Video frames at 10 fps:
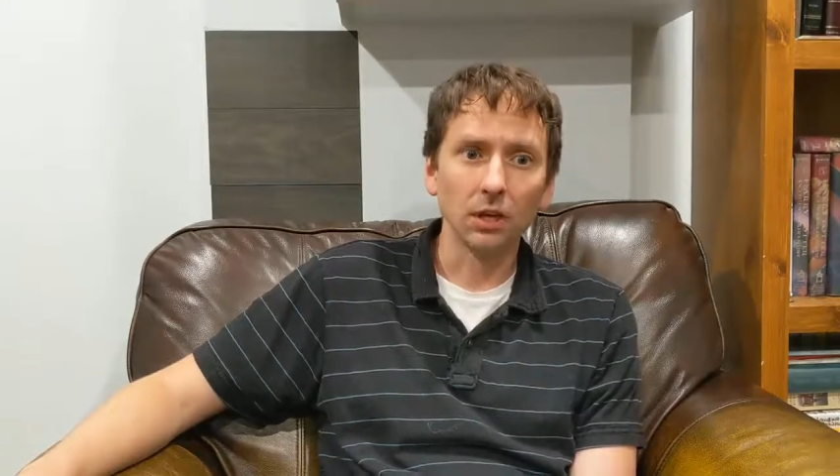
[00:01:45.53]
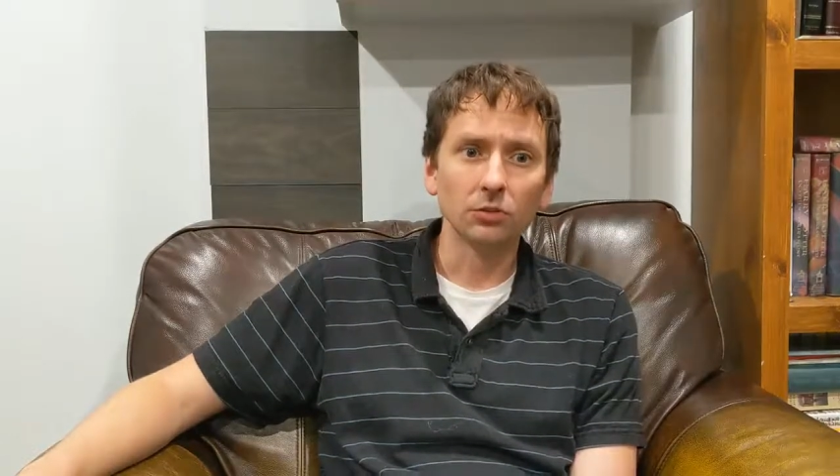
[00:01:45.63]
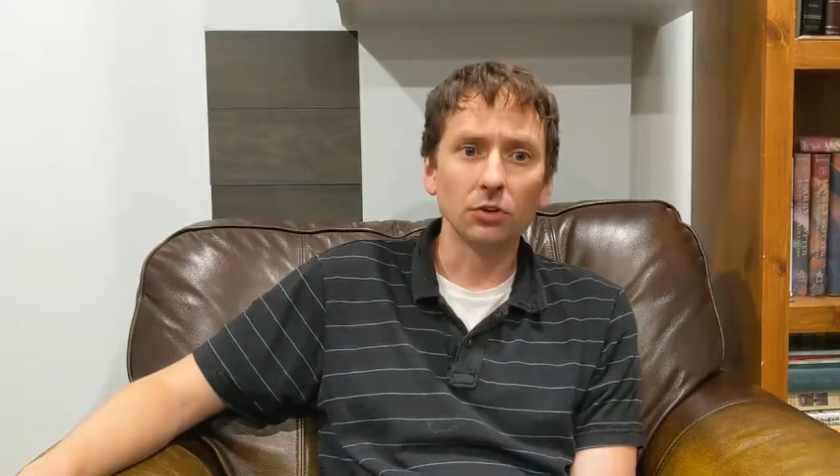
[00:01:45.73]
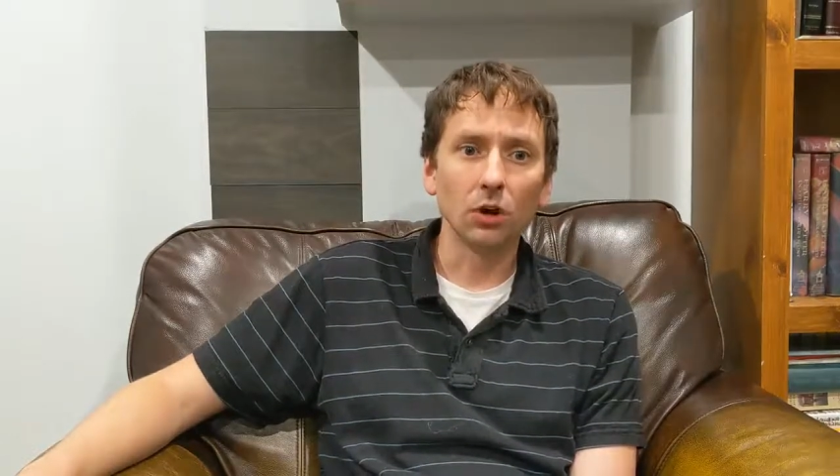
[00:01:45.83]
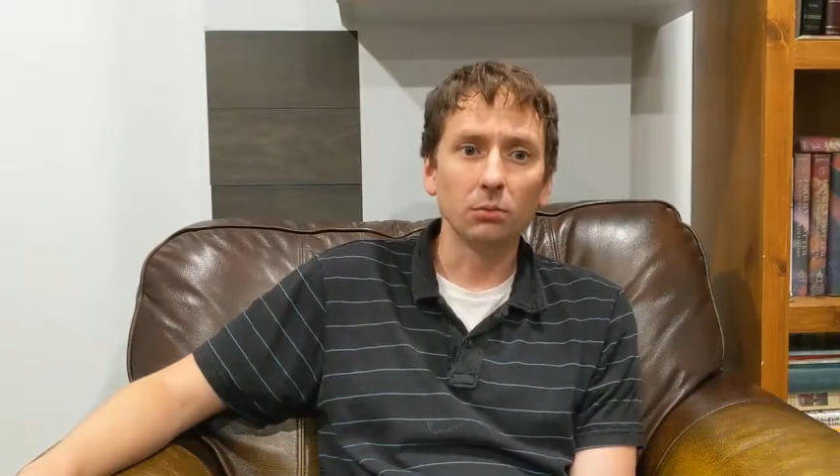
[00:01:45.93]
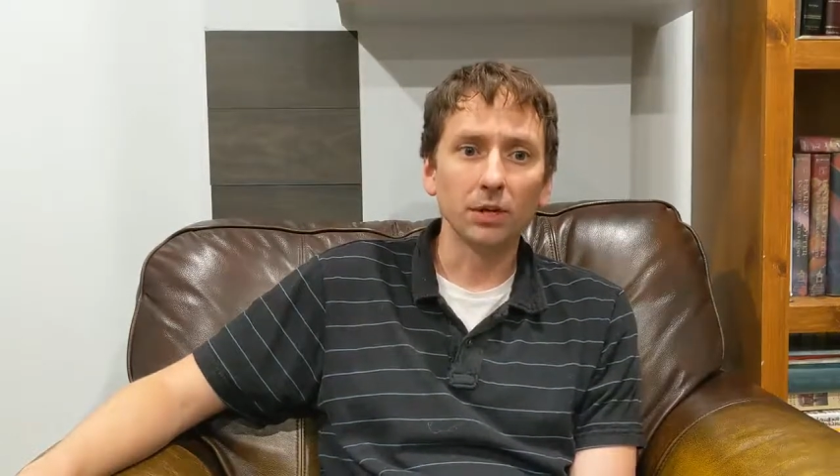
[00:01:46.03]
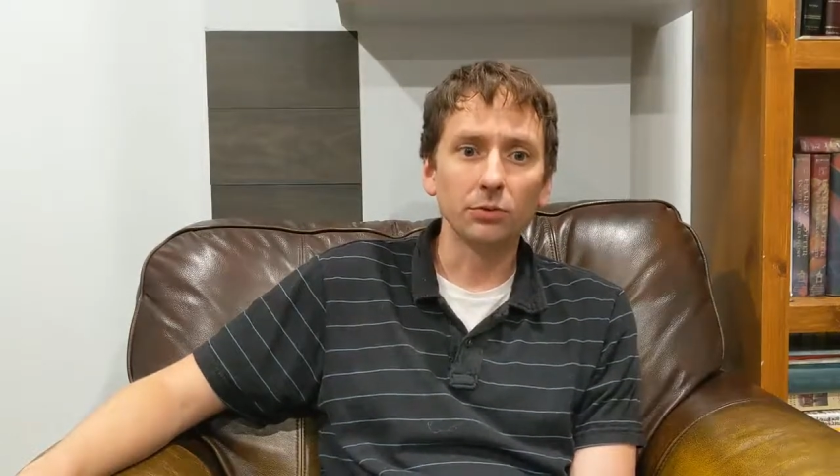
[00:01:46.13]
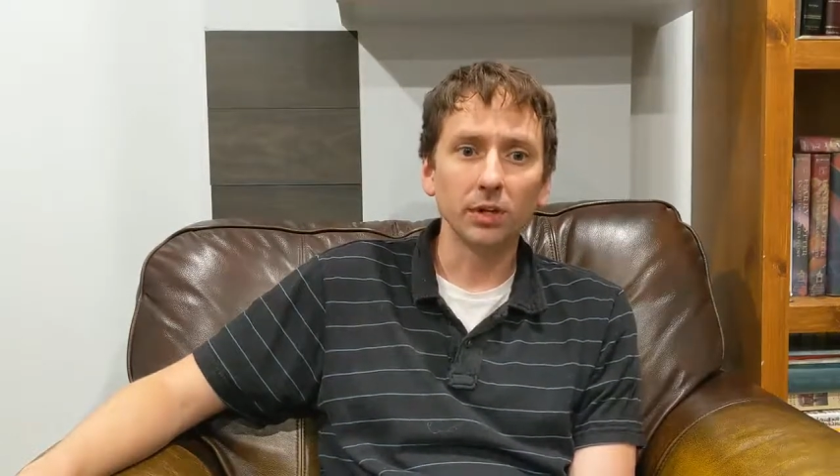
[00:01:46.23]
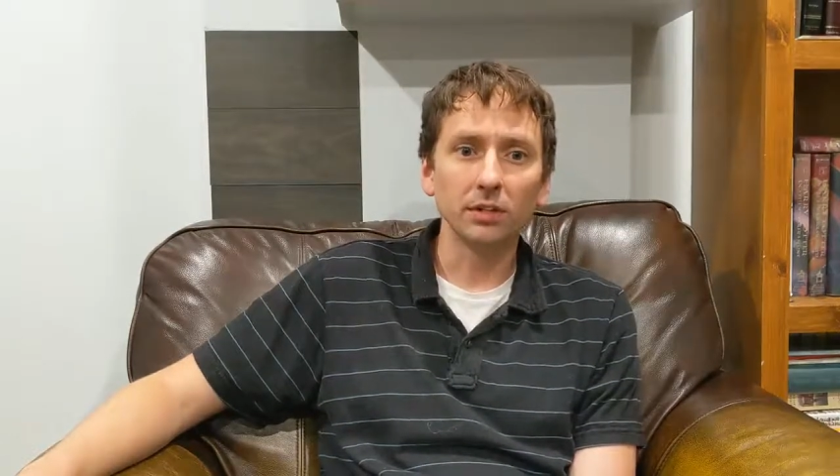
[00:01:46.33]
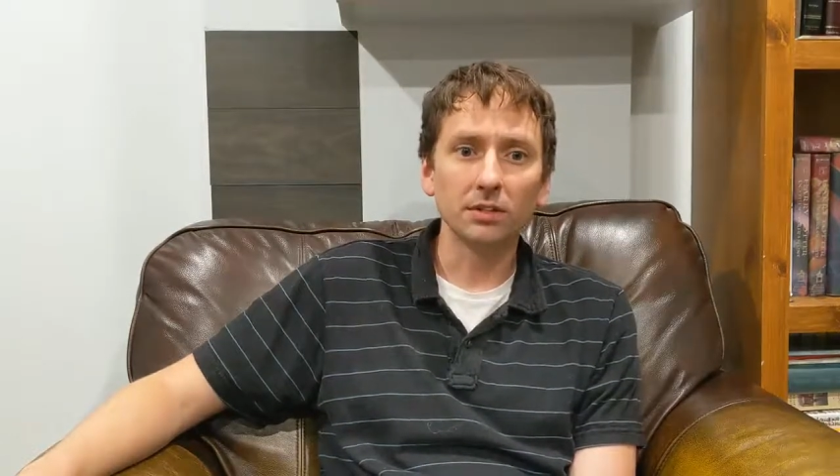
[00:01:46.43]
So by
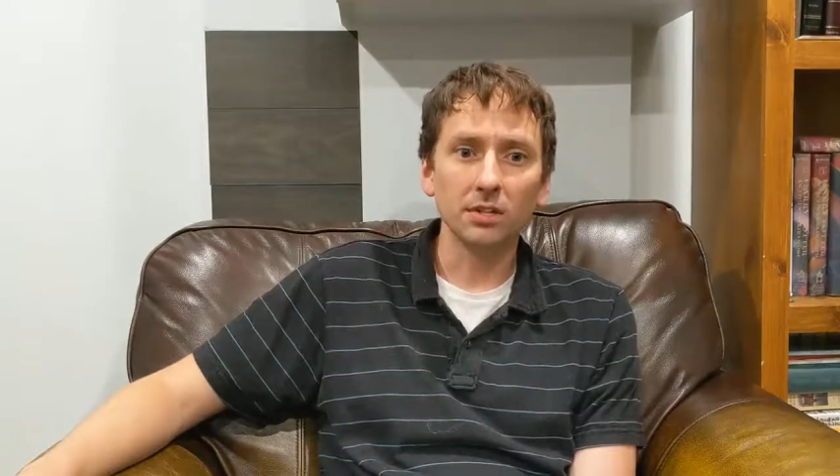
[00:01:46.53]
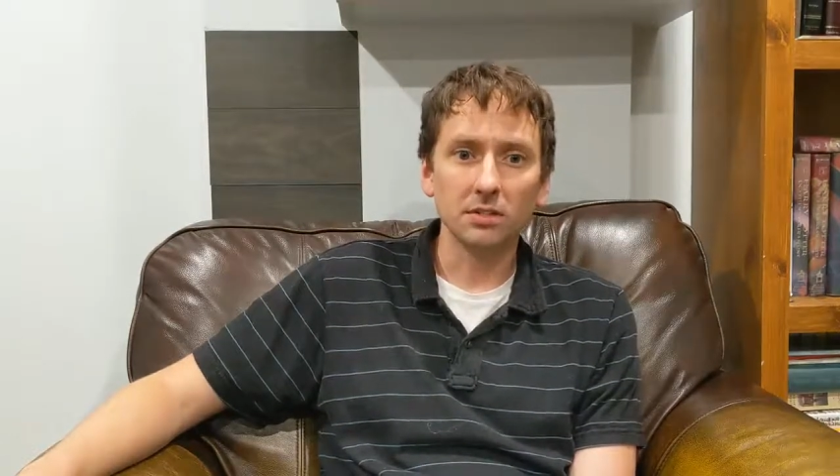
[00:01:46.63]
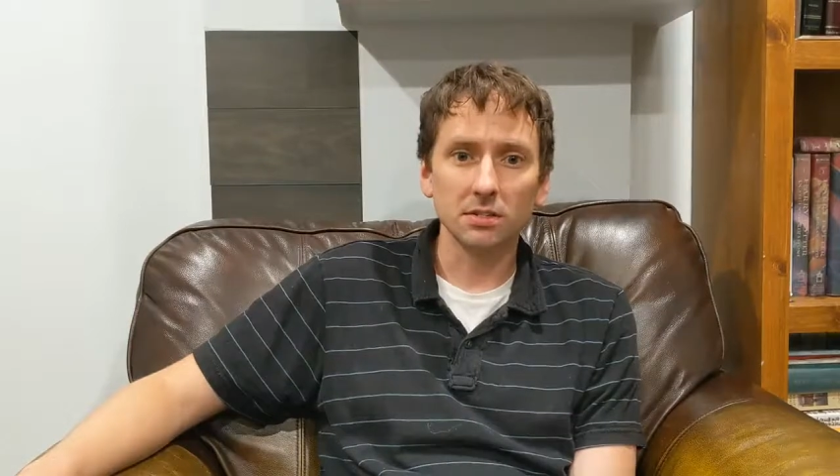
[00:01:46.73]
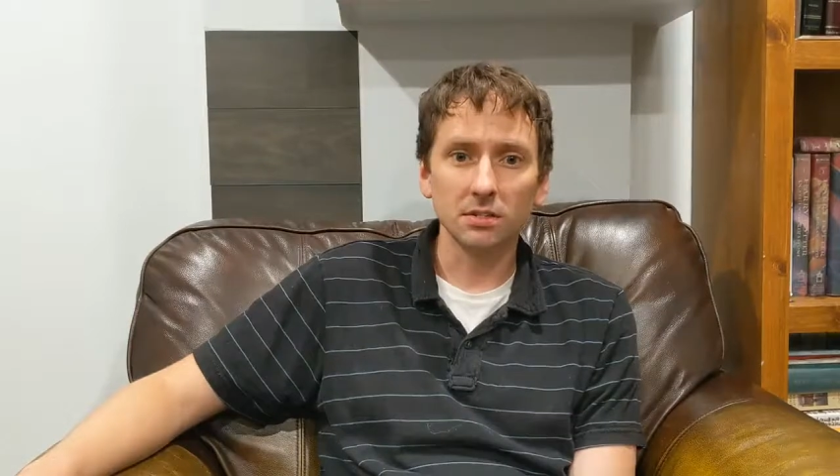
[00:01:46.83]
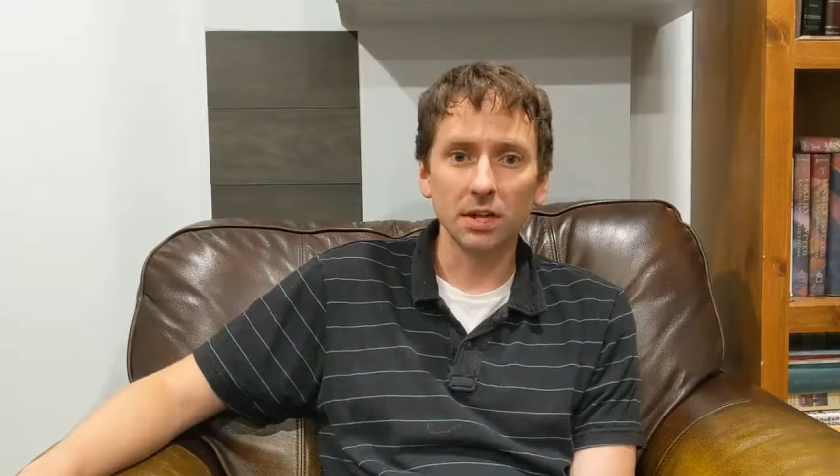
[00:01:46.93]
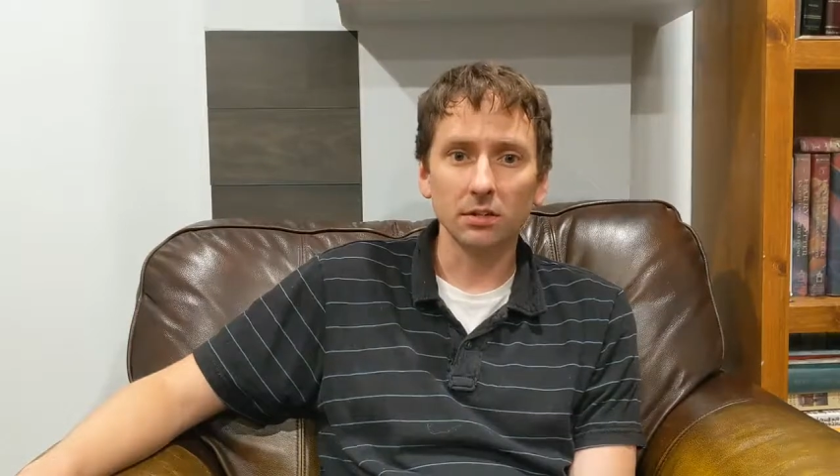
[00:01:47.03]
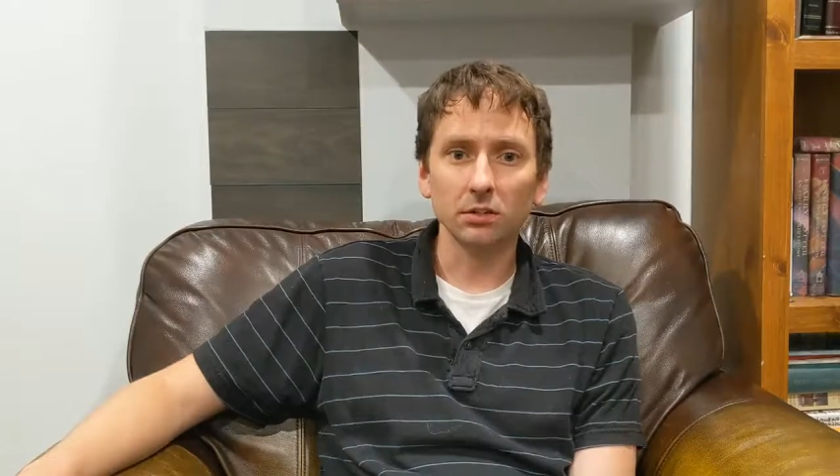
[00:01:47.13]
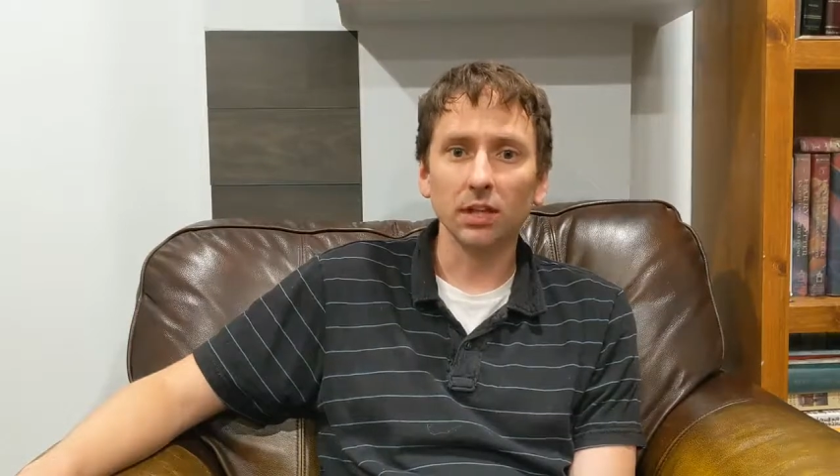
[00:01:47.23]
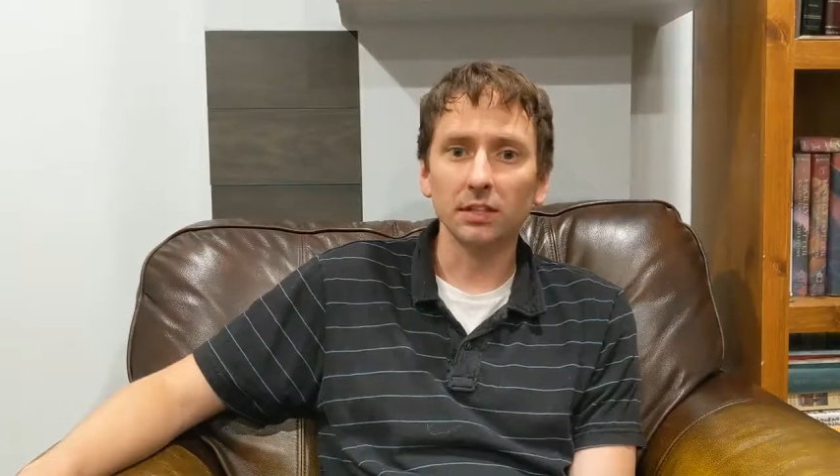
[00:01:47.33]
treating this as a standard